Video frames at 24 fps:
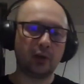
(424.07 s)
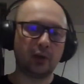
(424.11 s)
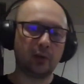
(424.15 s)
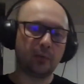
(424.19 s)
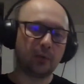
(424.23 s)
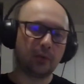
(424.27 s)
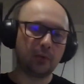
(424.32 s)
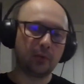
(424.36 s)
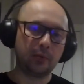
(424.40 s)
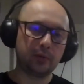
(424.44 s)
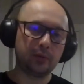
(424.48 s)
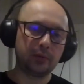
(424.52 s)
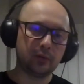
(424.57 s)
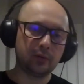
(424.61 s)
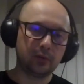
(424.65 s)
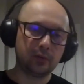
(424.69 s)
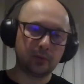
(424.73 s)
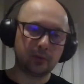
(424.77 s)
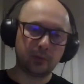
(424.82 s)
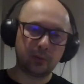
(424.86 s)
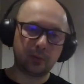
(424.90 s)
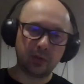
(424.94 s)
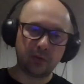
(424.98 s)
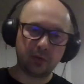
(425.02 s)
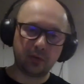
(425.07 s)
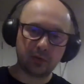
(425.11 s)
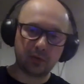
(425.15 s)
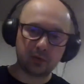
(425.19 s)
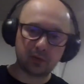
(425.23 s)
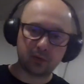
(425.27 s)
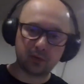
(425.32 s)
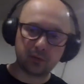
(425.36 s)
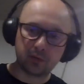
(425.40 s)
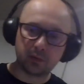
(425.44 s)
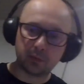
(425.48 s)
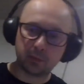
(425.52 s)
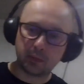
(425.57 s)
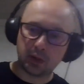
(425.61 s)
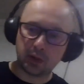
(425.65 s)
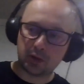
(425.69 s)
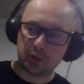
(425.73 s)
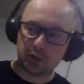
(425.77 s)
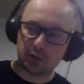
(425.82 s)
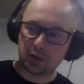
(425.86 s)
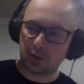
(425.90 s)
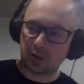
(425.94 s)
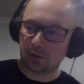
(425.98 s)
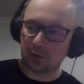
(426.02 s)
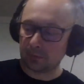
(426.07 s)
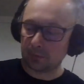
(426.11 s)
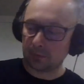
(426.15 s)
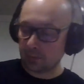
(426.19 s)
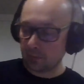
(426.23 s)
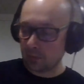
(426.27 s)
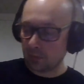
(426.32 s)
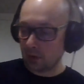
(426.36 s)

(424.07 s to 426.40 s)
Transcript: the topic with this previous information,